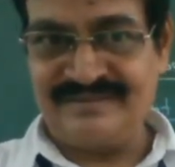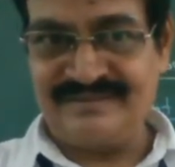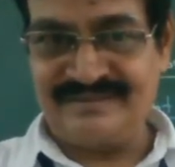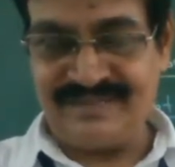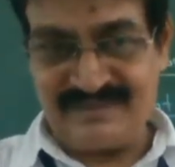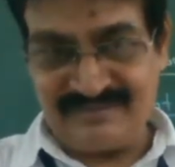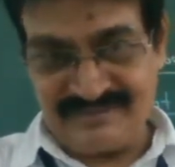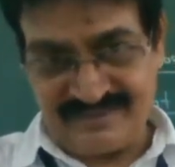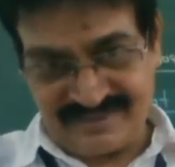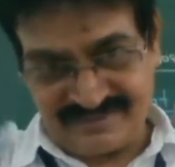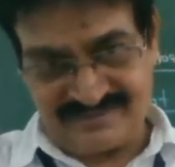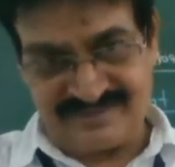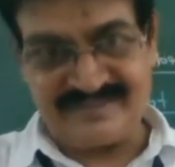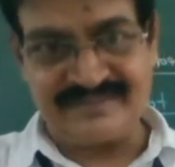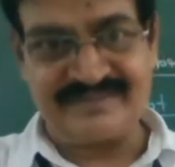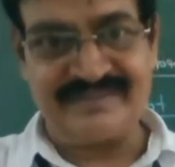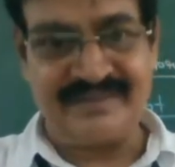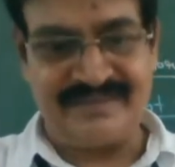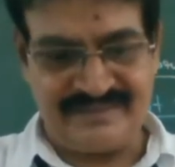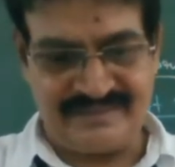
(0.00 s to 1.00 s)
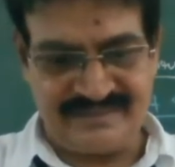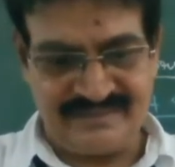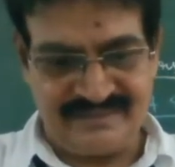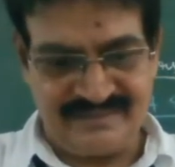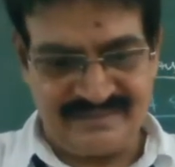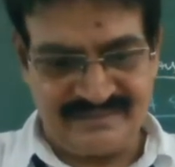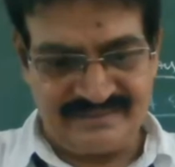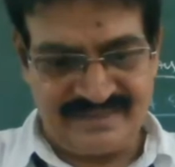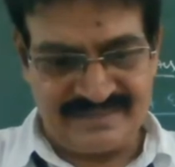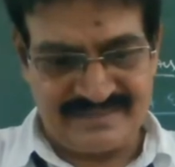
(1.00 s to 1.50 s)
They were
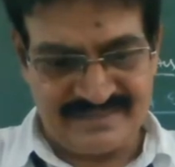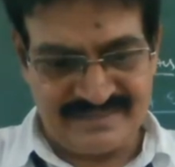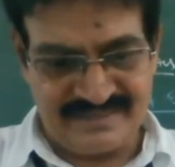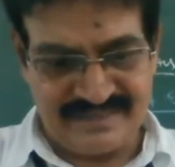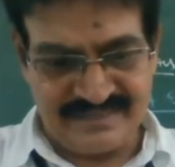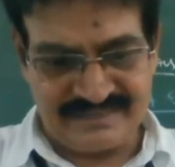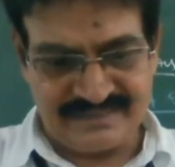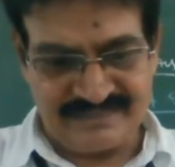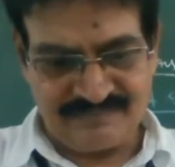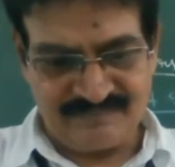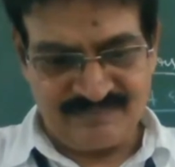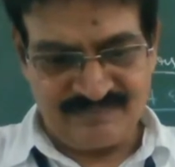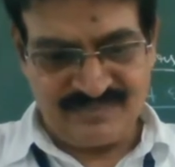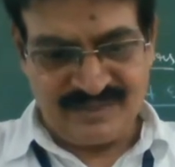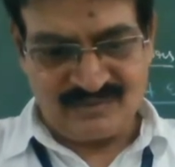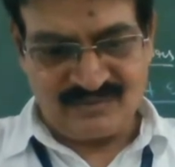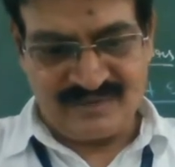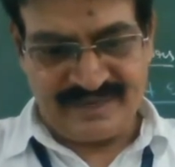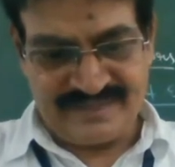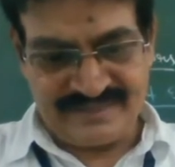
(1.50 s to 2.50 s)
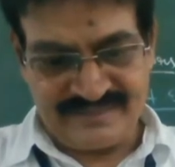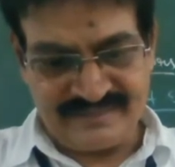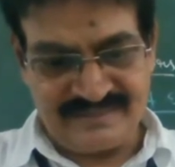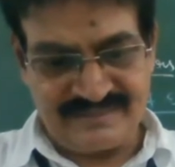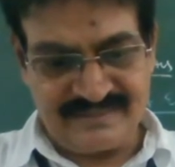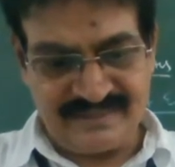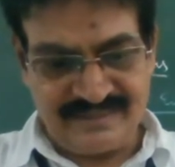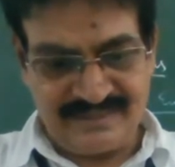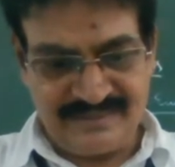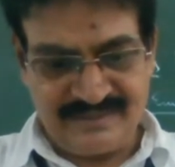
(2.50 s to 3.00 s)
threatening the state. So as a
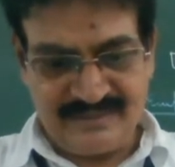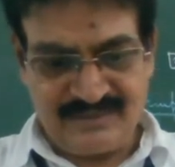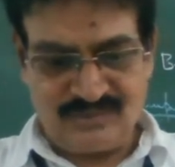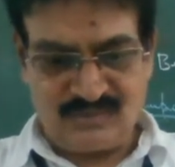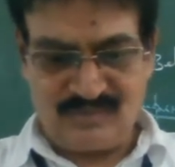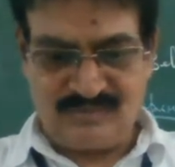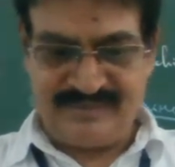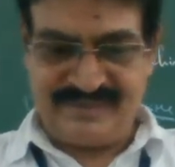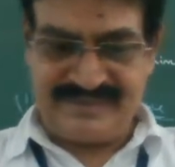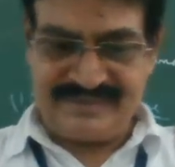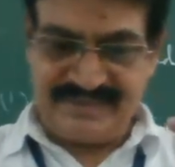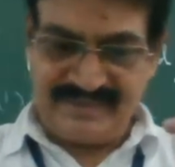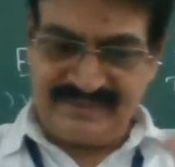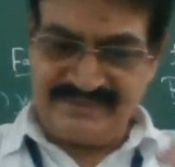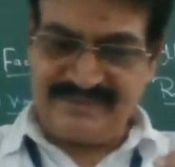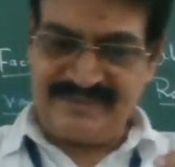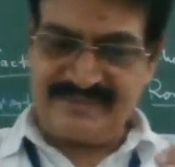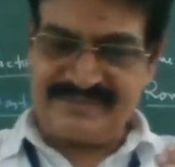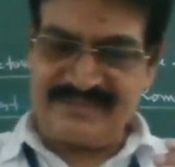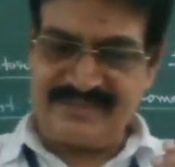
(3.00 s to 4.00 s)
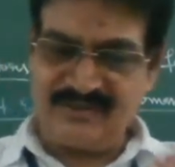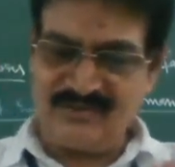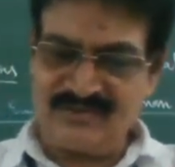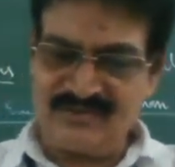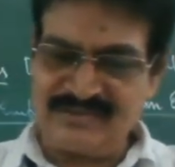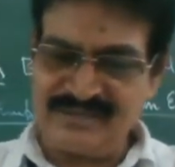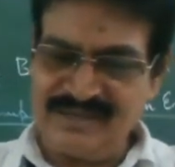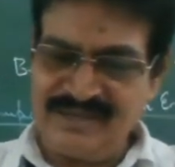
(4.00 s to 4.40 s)
result, to maintain this use,